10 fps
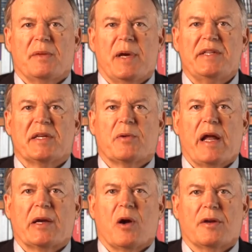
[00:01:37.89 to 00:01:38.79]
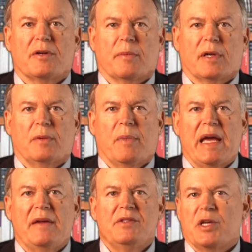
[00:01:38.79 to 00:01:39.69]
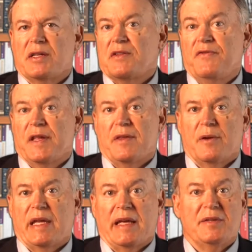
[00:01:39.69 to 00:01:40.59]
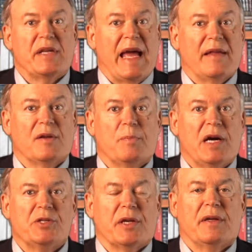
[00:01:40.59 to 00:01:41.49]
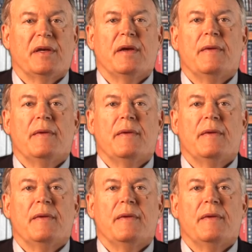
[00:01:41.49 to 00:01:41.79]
the basic credit card terminal may just fit their needs and their budget.